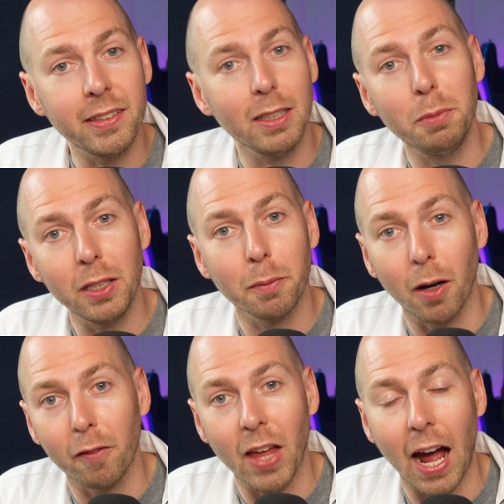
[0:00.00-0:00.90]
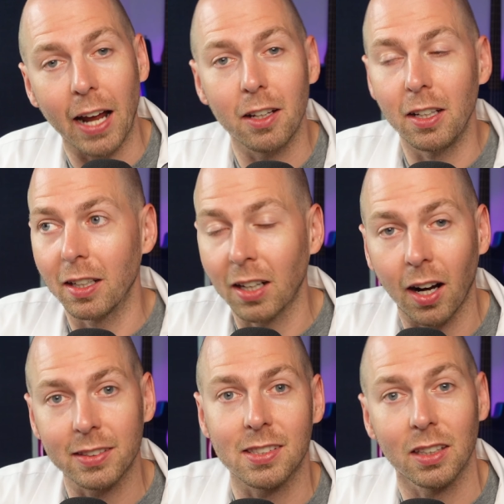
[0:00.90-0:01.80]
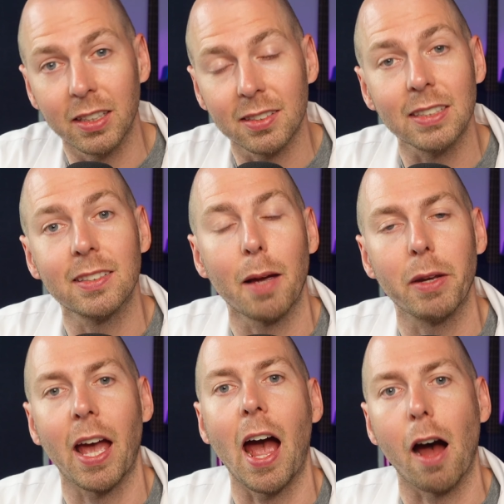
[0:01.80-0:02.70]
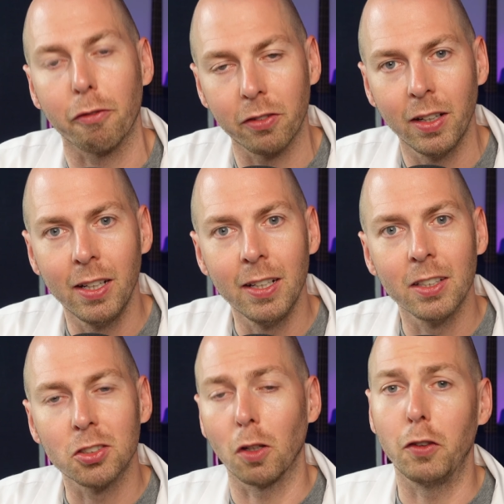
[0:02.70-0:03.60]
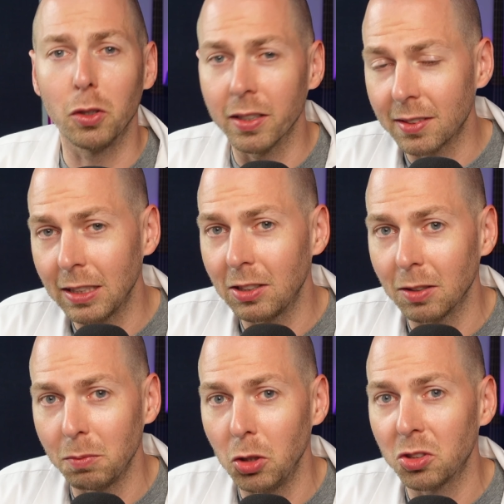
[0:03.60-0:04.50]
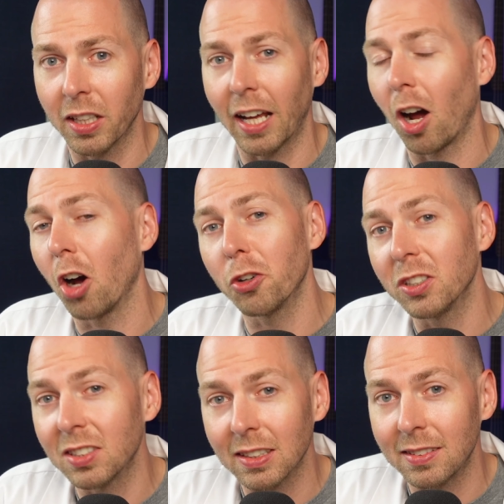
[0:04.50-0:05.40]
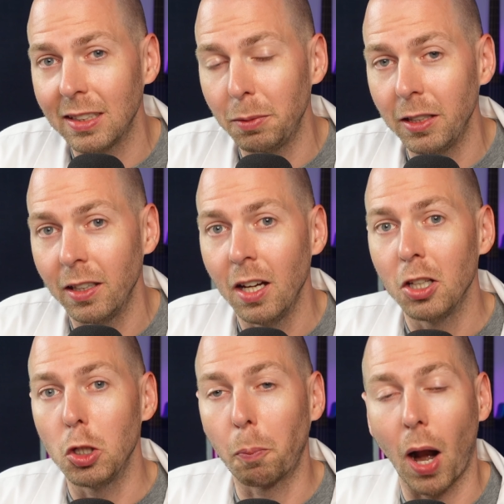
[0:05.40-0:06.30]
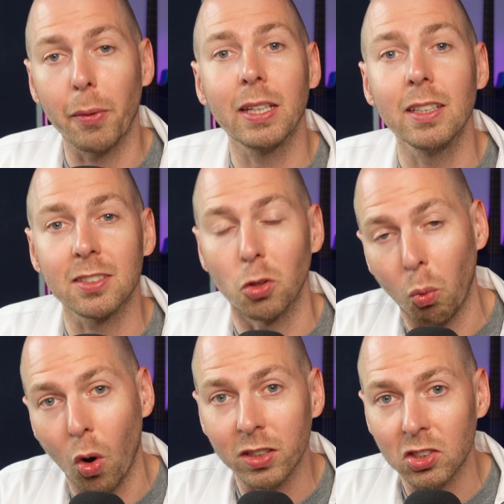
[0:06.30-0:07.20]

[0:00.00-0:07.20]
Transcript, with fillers: dB above that, it cuts the listening time in half. So if you're listening to music at 106 dB, you probably can listen to one